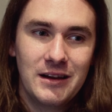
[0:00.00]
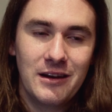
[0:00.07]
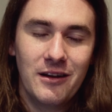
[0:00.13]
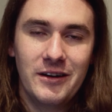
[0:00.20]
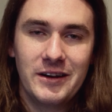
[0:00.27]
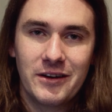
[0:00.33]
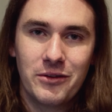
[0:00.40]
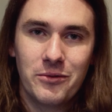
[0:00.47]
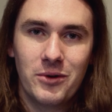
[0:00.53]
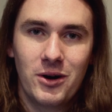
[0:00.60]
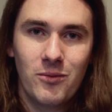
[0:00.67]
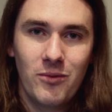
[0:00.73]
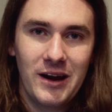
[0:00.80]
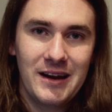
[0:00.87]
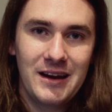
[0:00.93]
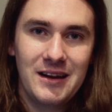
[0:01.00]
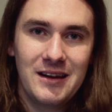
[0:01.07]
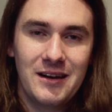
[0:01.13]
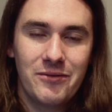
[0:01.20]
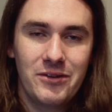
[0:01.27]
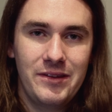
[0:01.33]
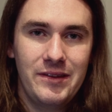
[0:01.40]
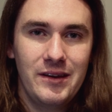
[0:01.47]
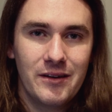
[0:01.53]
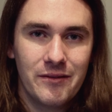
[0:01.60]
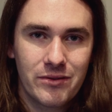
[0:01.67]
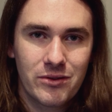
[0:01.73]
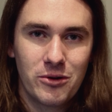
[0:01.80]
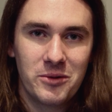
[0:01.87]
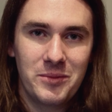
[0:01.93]
loading it the wrong way and everything. I've
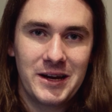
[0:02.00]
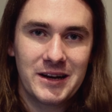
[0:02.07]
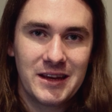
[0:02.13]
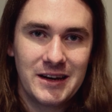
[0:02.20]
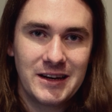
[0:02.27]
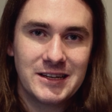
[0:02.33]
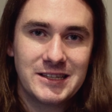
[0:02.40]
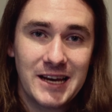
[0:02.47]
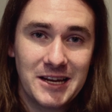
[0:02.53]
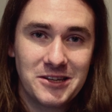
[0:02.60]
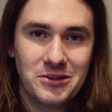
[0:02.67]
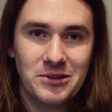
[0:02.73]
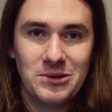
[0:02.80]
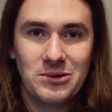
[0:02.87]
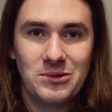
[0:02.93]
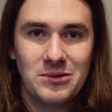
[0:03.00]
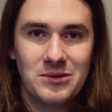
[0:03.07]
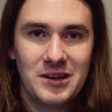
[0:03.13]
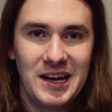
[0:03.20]
thought about getting a tattoo